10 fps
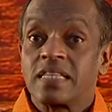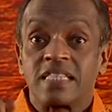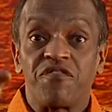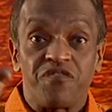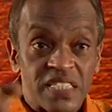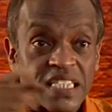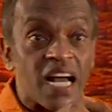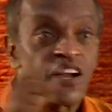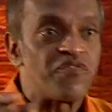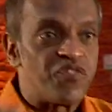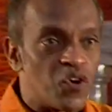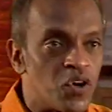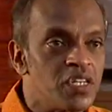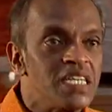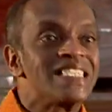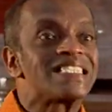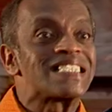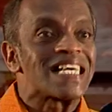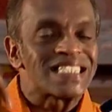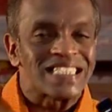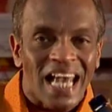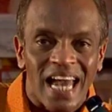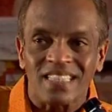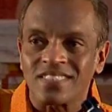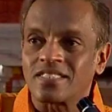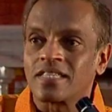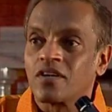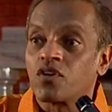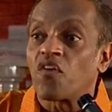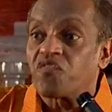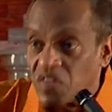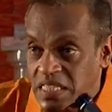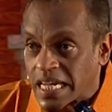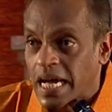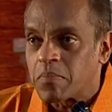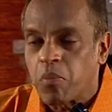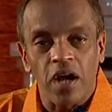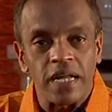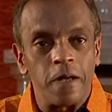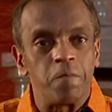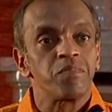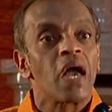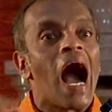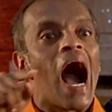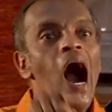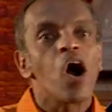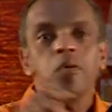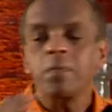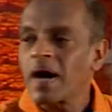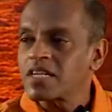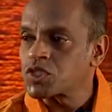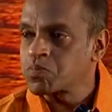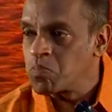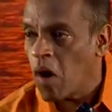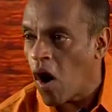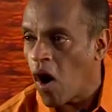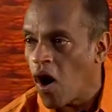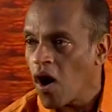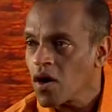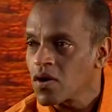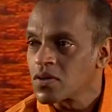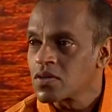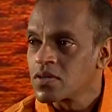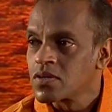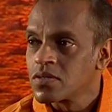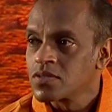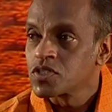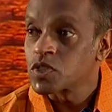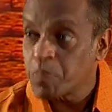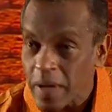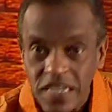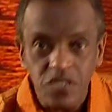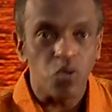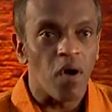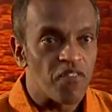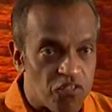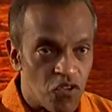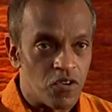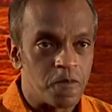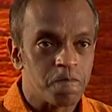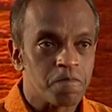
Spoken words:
The physical food sustains your physical body. How much more spiritual food?